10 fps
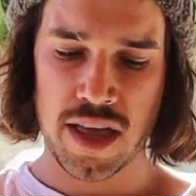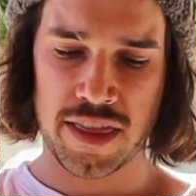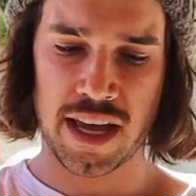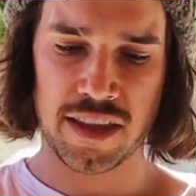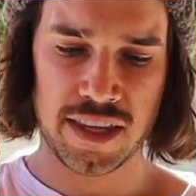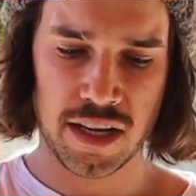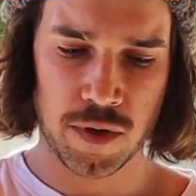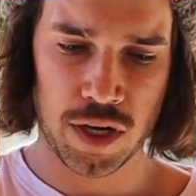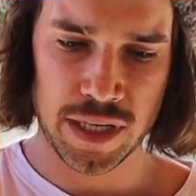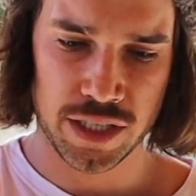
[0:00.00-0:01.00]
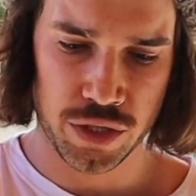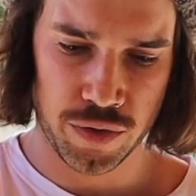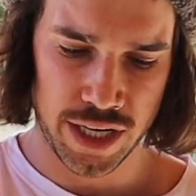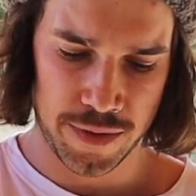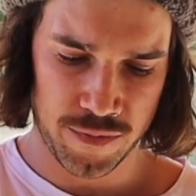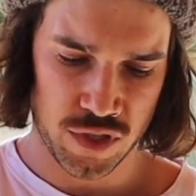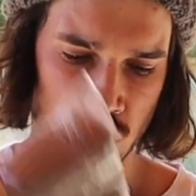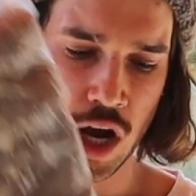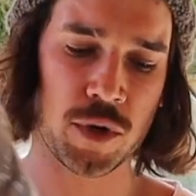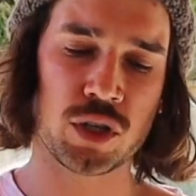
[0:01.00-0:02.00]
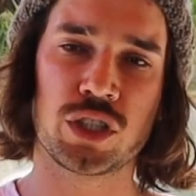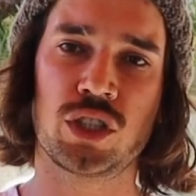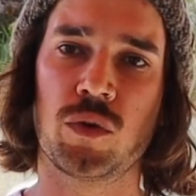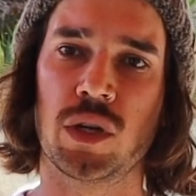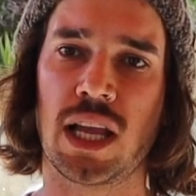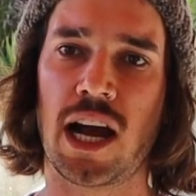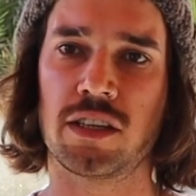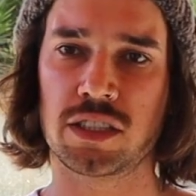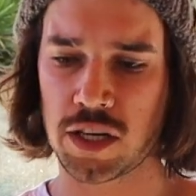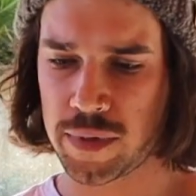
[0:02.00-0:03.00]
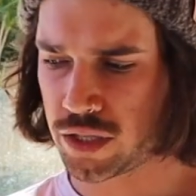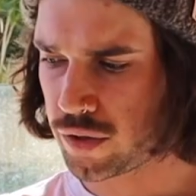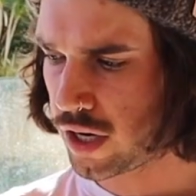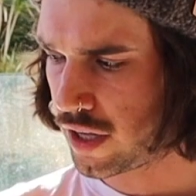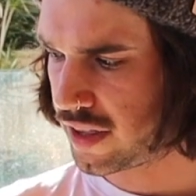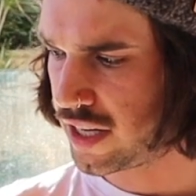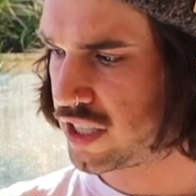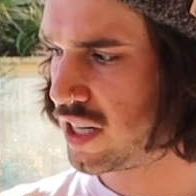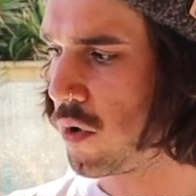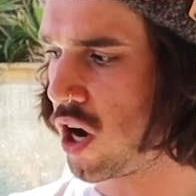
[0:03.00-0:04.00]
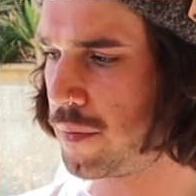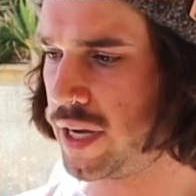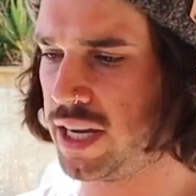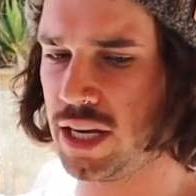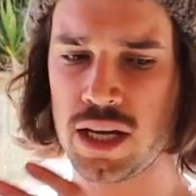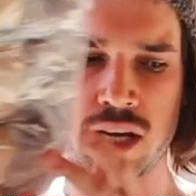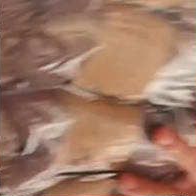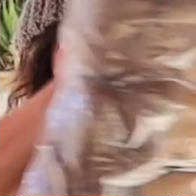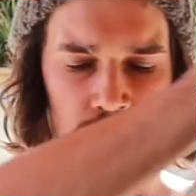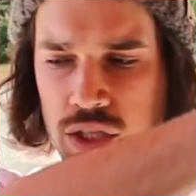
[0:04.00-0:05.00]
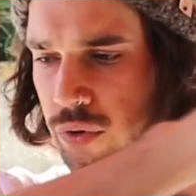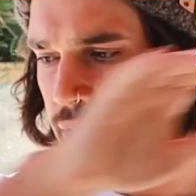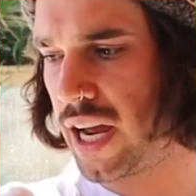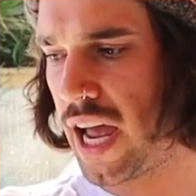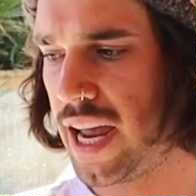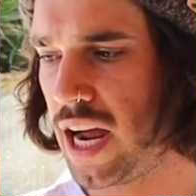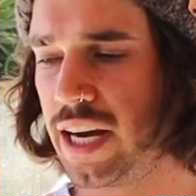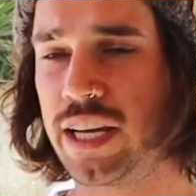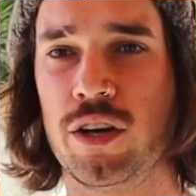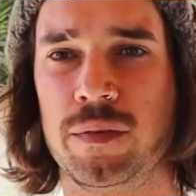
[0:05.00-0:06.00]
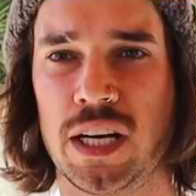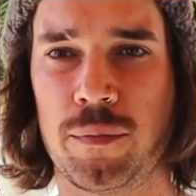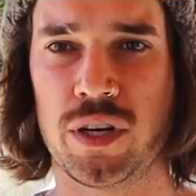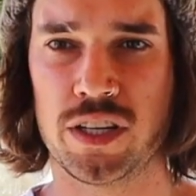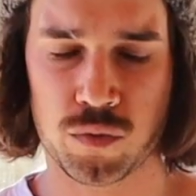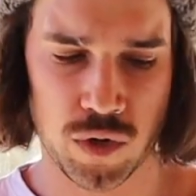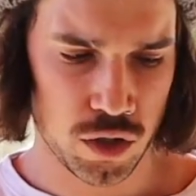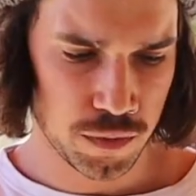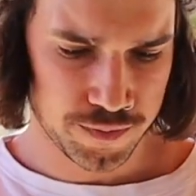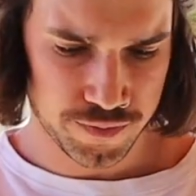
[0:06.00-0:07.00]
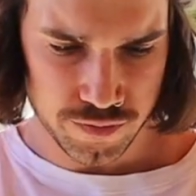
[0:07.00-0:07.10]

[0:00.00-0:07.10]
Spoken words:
The other thing I'm going to be doing, so I'm not too sure what Lara's going to be doing. I think she might be doing a honeycomb jumper as well.